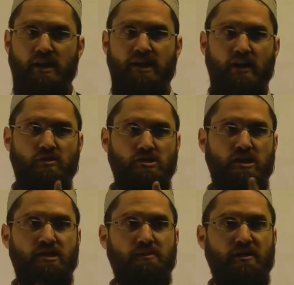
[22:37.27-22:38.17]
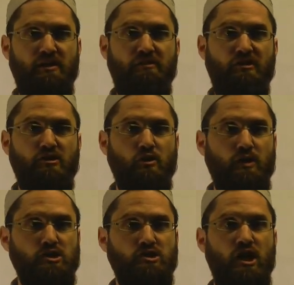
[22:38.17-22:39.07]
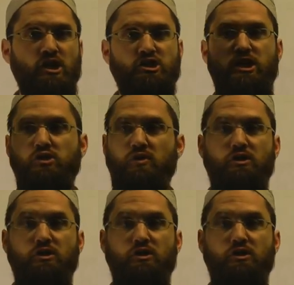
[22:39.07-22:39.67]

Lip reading: Now, Shaheen's a very good question. She thought,